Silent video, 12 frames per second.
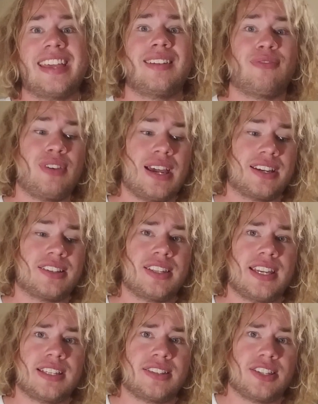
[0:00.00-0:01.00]
the fact
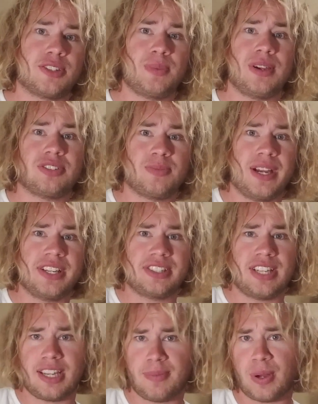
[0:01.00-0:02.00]
that the spell smites
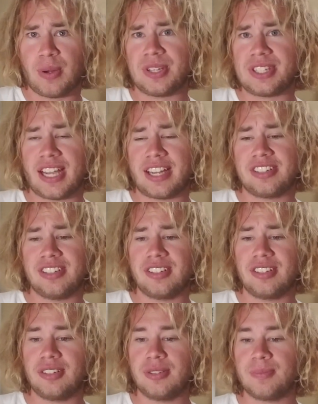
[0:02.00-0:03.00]
take a bonus action
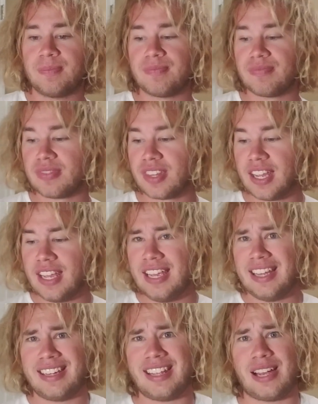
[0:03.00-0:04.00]
to do.
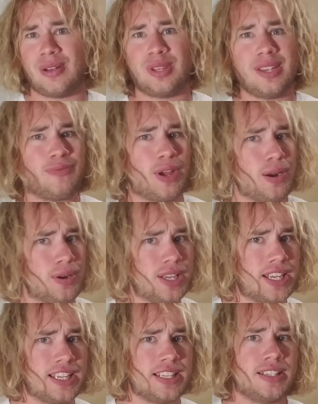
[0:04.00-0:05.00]
Now, they
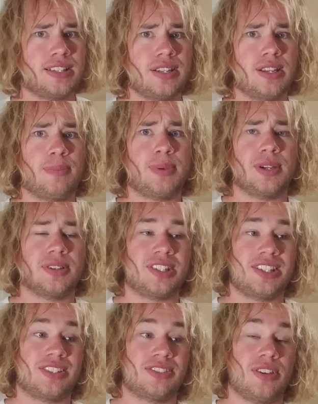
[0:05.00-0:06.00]
vary in
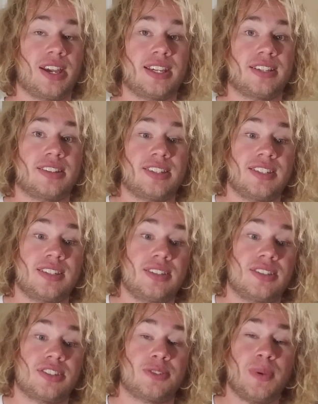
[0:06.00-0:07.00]
abilities, like
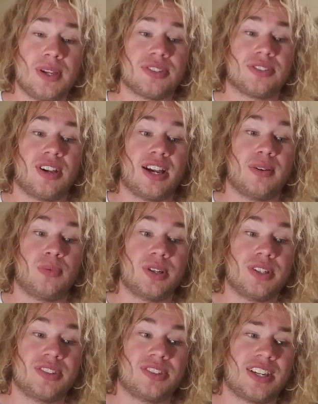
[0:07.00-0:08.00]
the spell slot
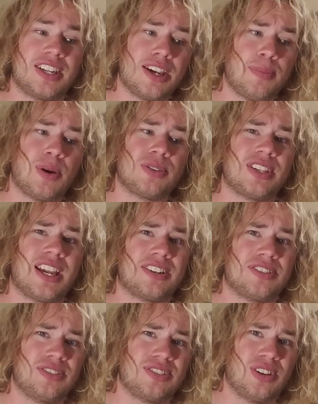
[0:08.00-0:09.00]
ones, they take a bonus
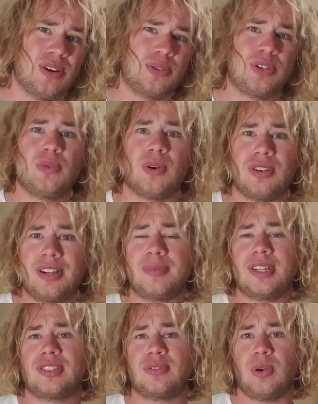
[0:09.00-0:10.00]
action, so you are
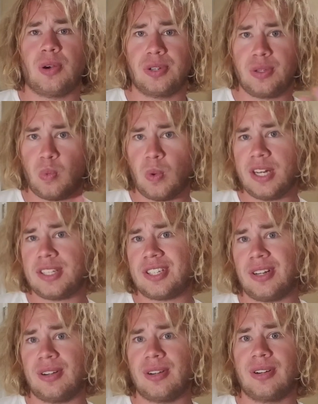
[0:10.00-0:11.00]
limited to only one a
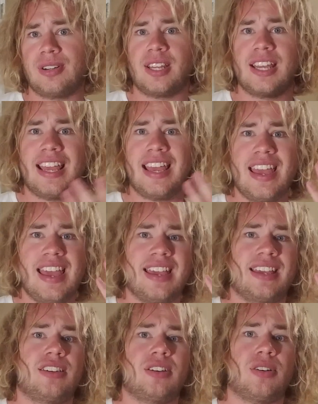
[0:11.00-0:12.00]
turn,
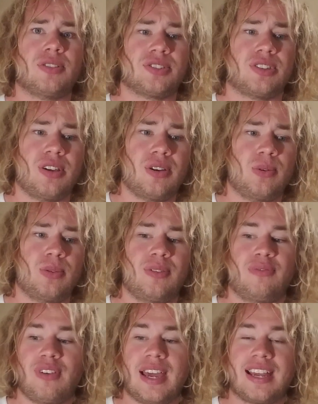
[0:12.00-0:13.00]
and also the
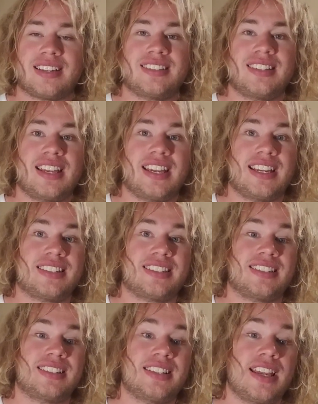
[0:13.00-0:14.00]
fact
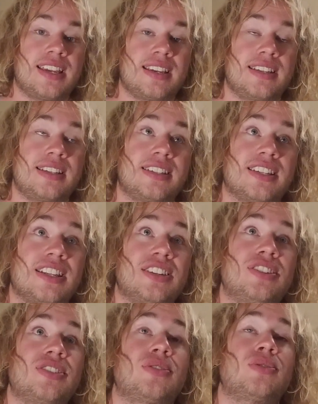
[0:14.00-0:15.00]
that they
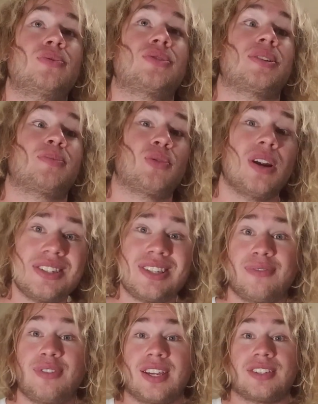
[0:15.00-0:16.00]
can do some crazy
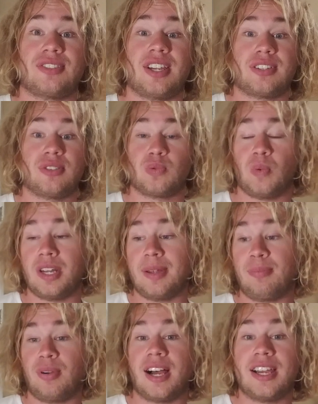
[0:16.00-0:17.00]
effects, like there's one
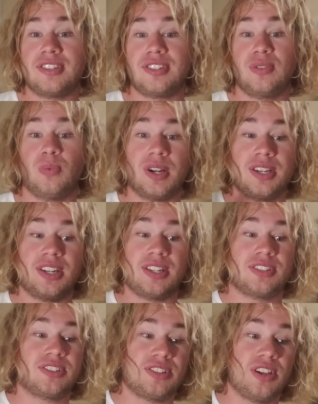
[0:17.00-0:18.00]
that blinds you, one that
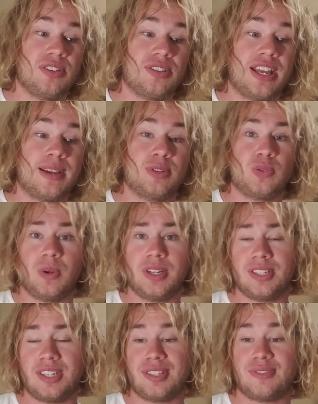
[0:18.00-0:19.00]
does thunder damage, one
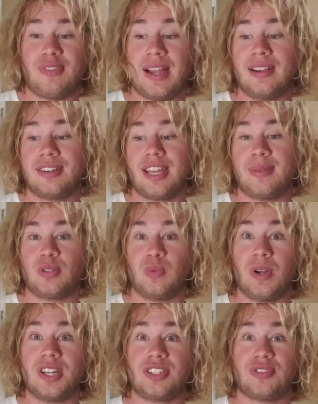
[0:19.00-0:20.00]
that does fire damage,
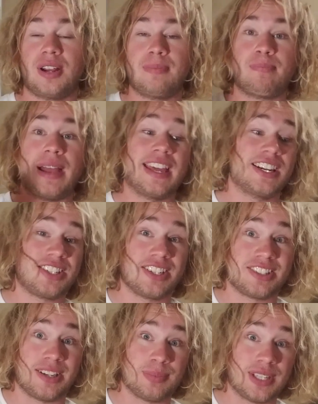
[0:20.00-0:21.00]
one that straight
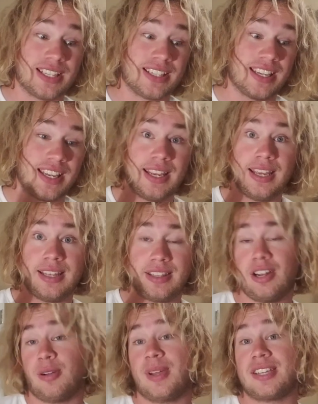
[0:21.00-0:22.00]
banishes something.
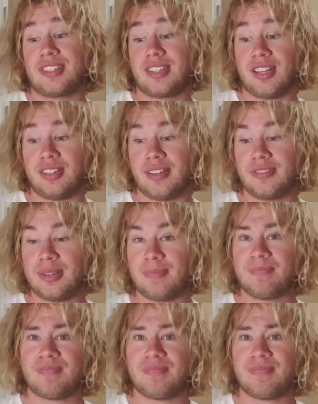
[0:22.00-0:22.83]
They're amazing. I love them.